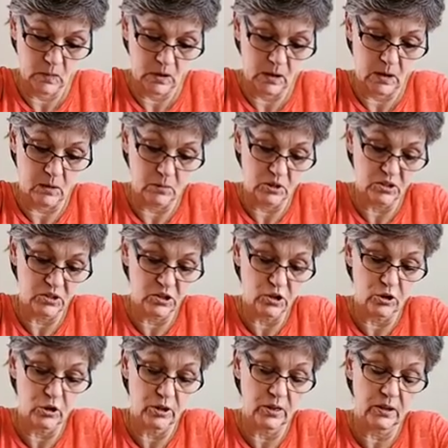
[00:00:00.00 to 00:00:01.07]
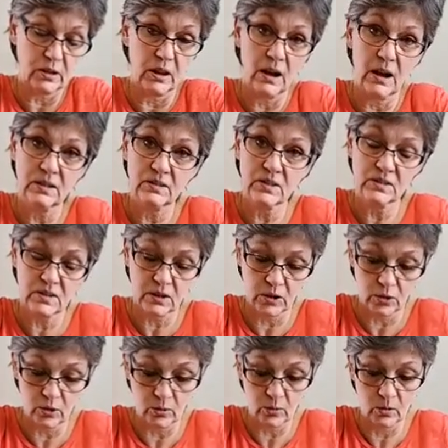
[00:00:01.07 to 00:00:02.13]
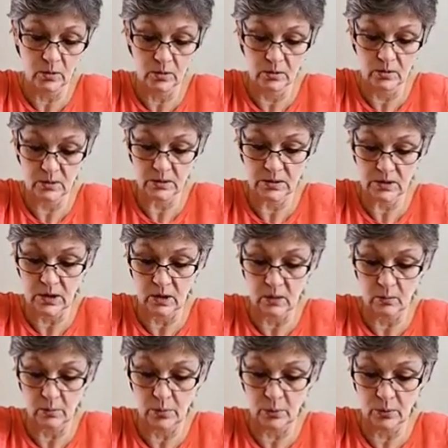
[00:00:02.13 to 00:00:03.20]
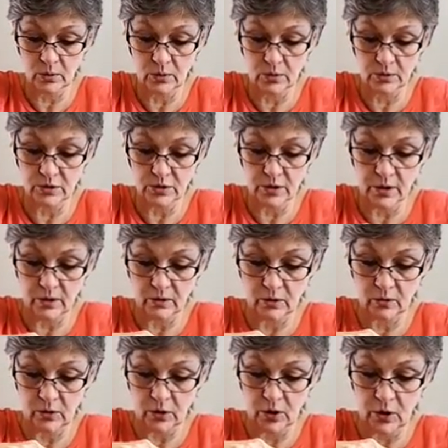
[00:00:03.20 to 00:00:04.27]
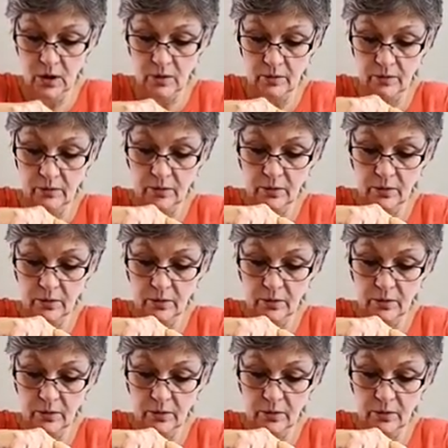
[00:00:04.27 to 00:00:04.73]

And I'm just turning the glass as I go to help pull the transfer off.